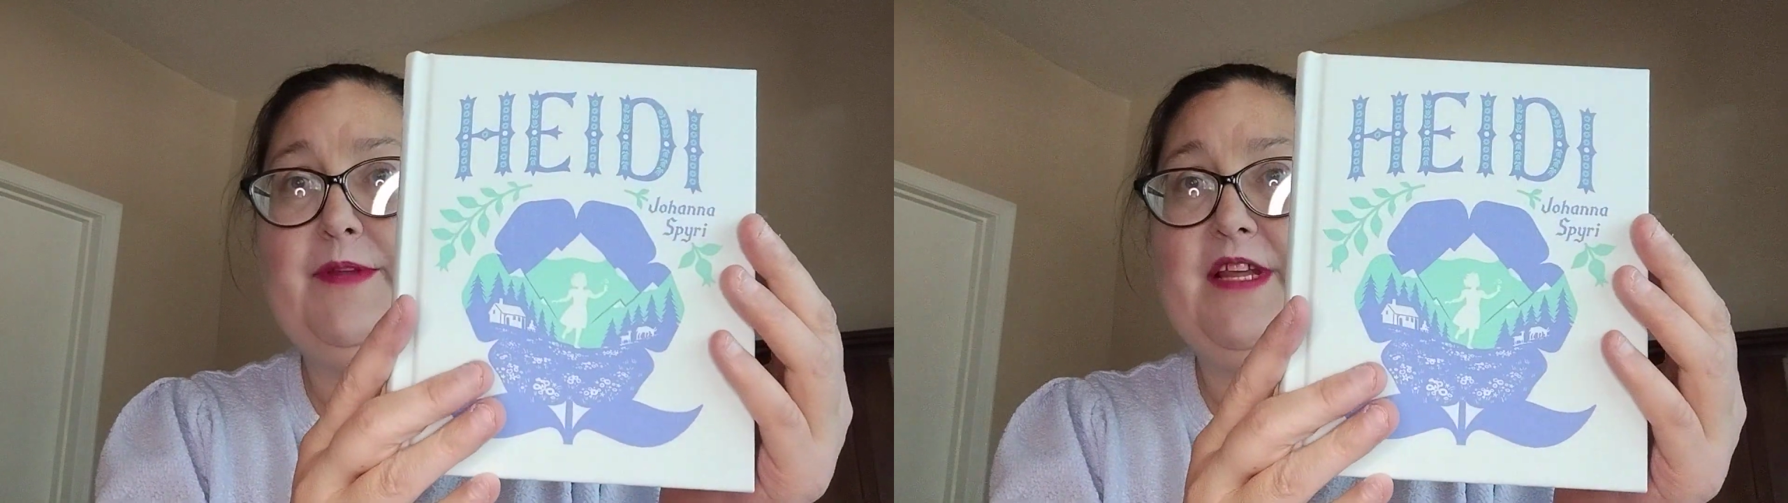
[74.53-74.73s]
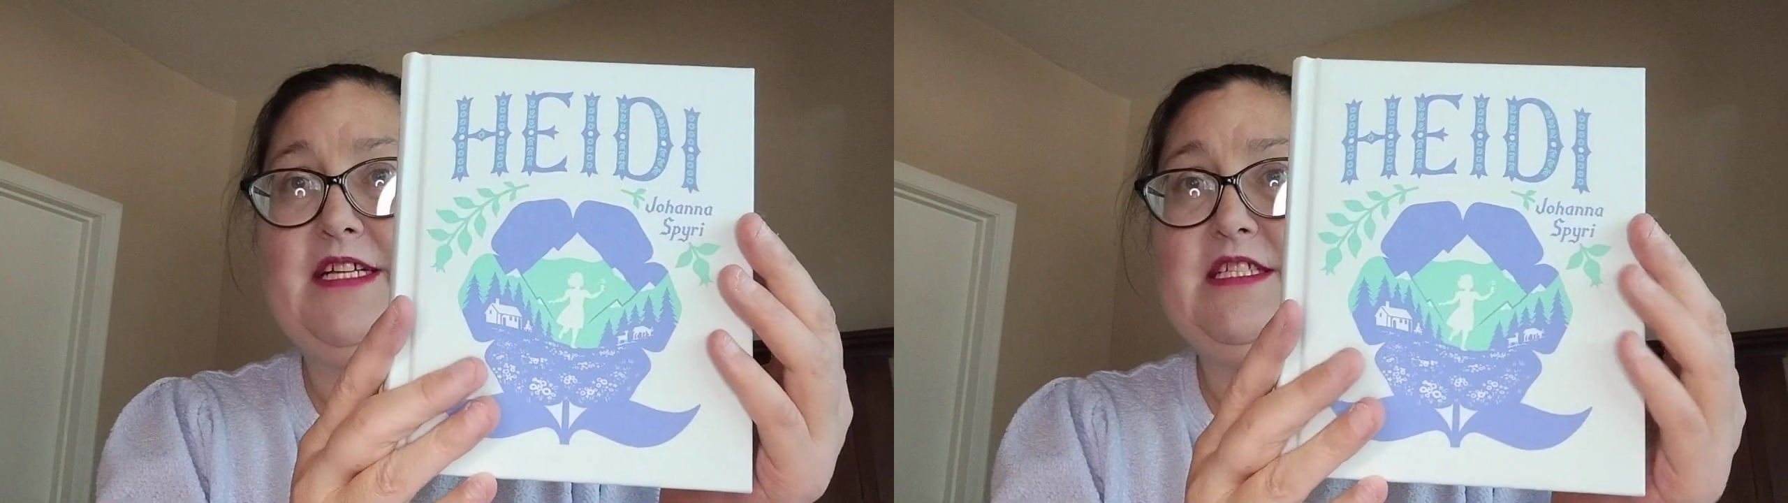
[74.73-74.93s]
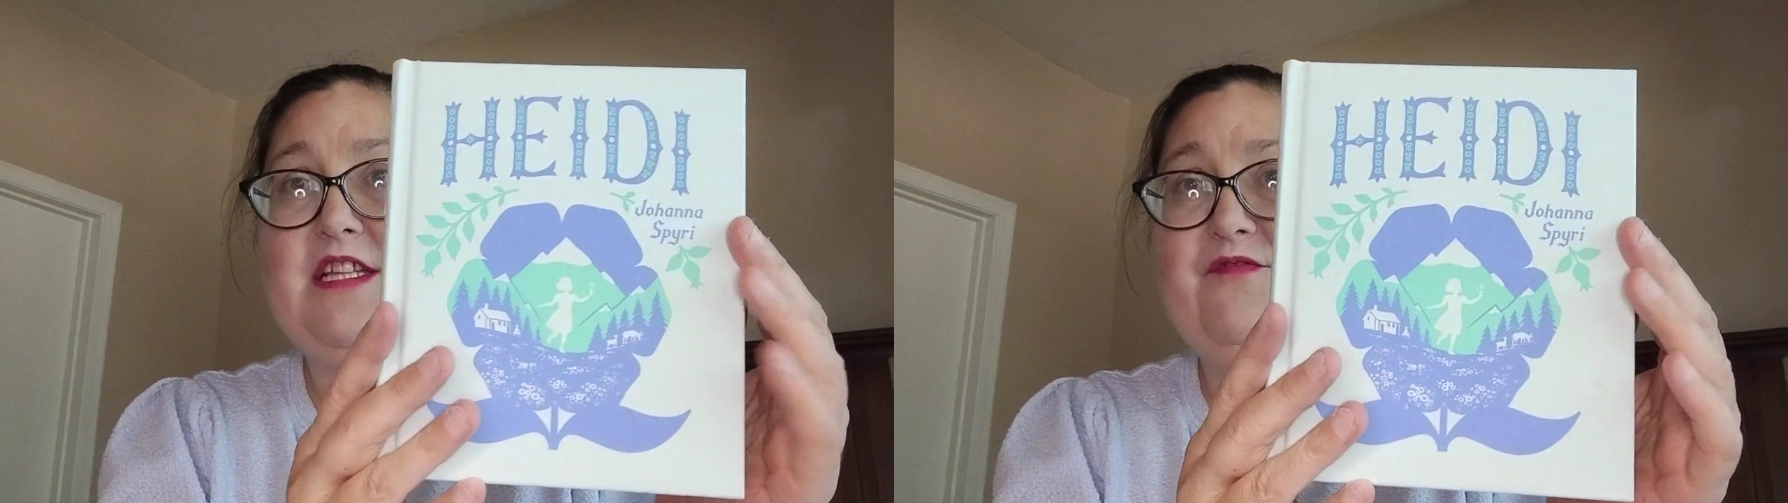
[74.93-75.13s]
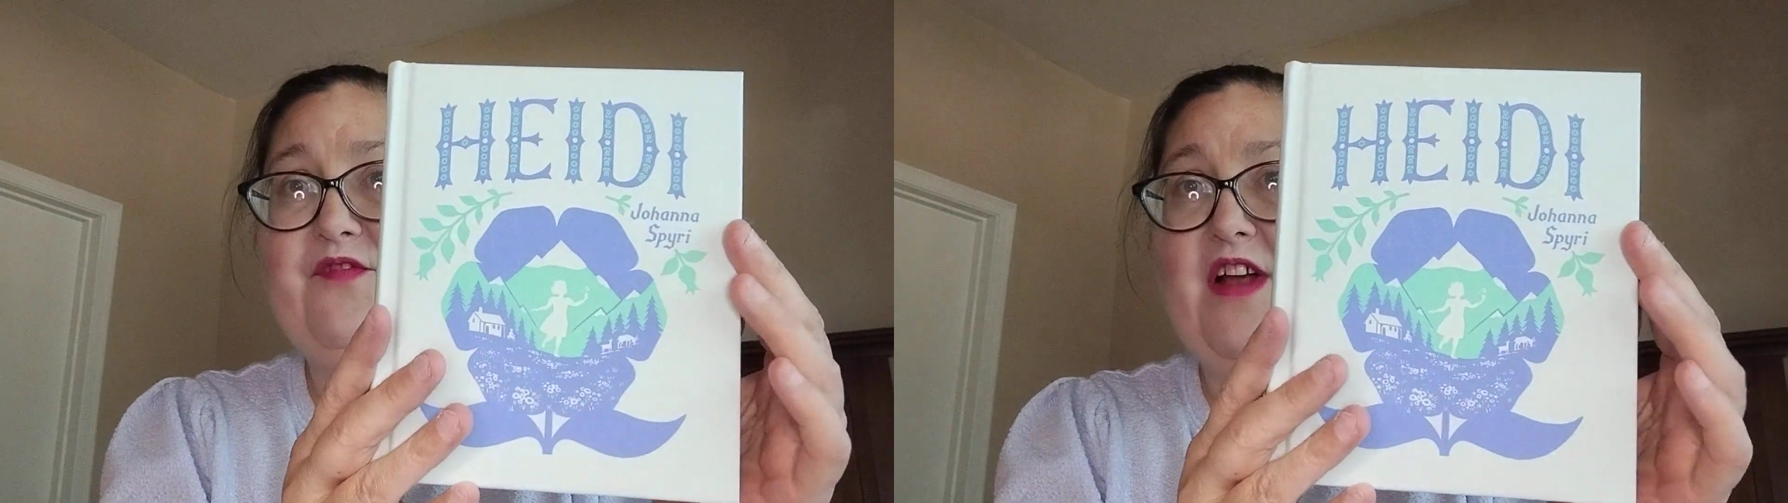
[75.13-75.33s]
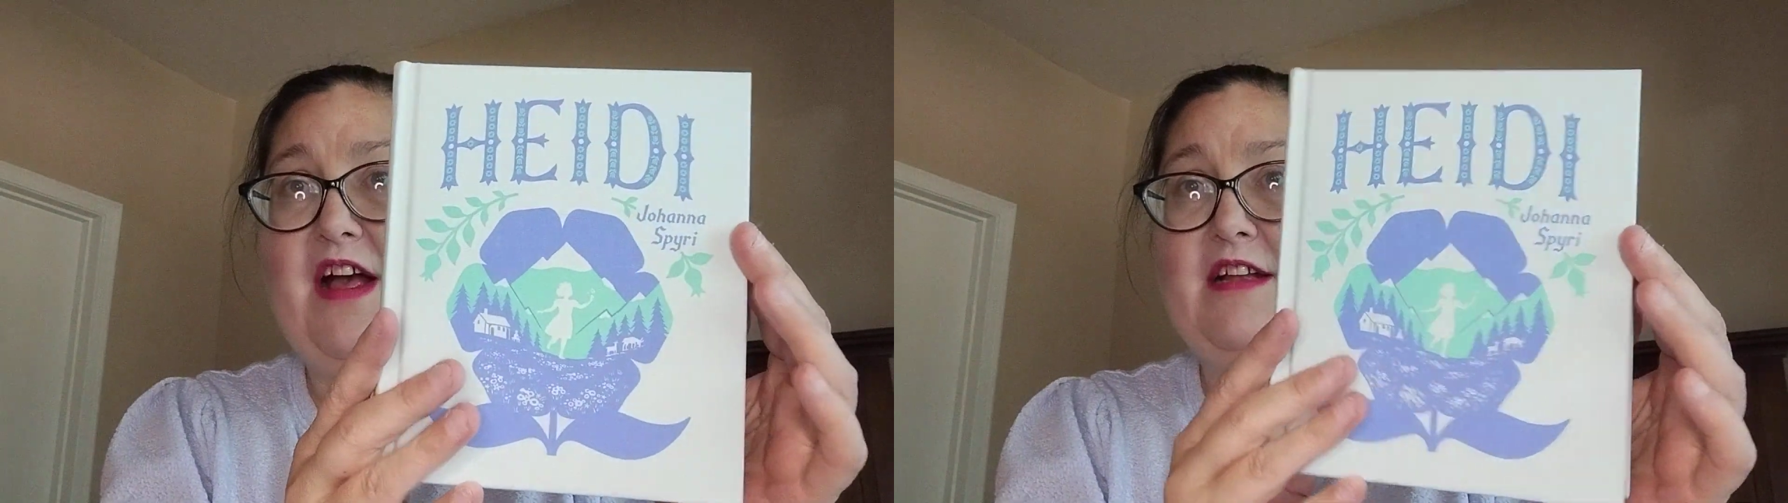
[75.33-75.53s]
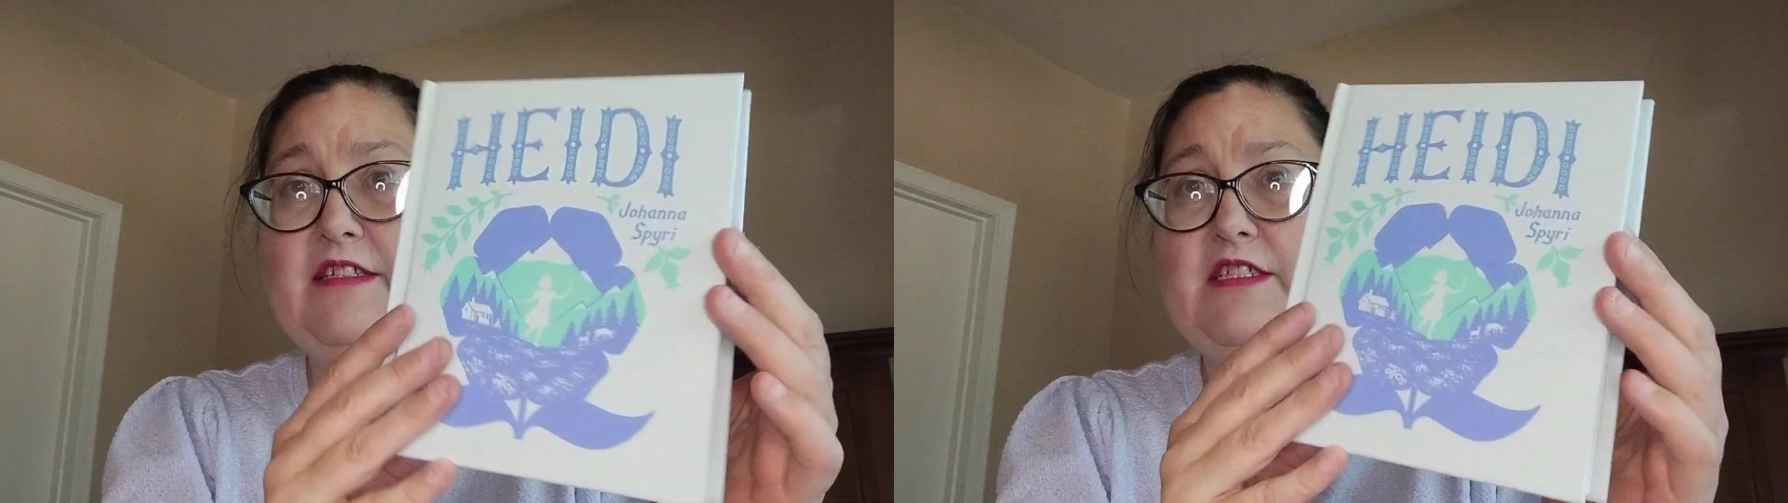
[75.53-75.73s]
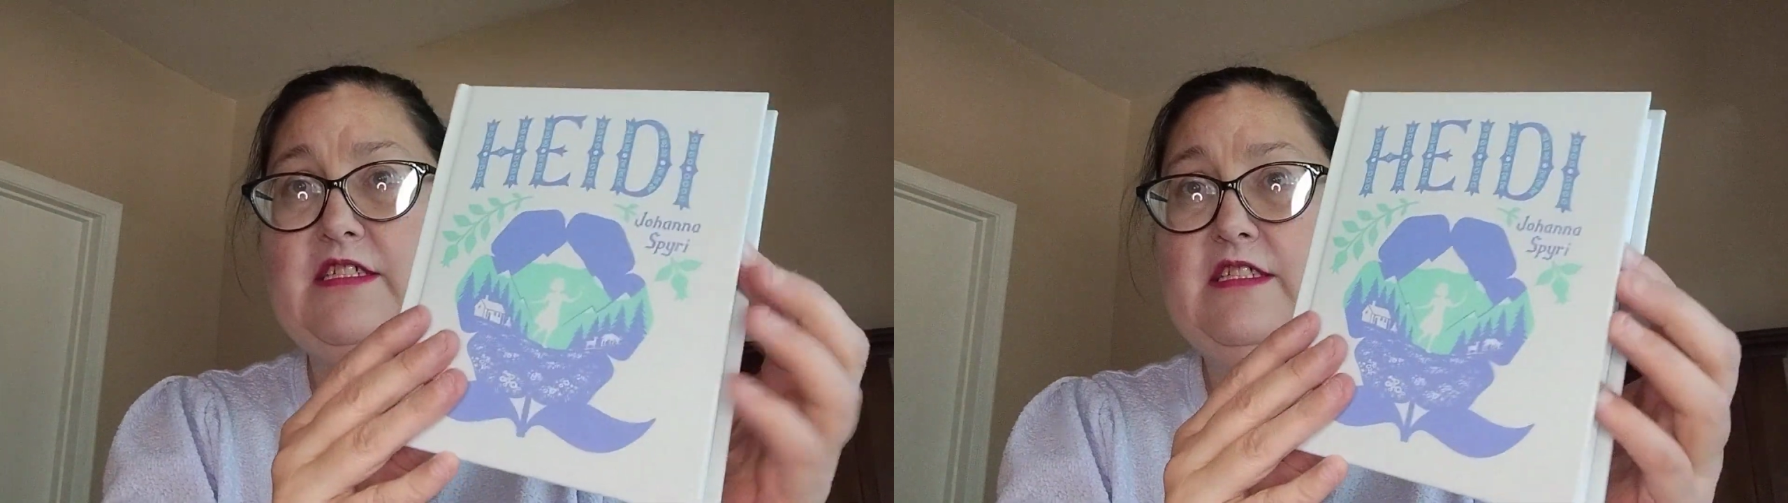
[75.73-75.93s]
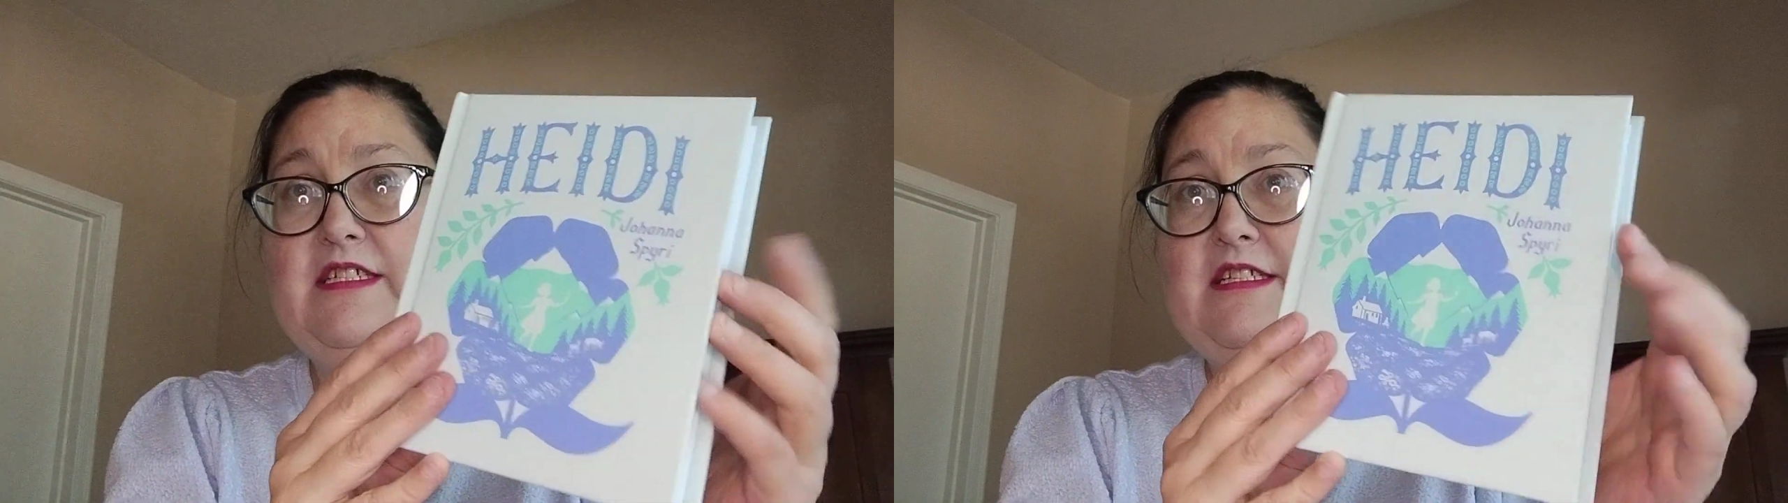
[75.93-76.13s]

but that's the front.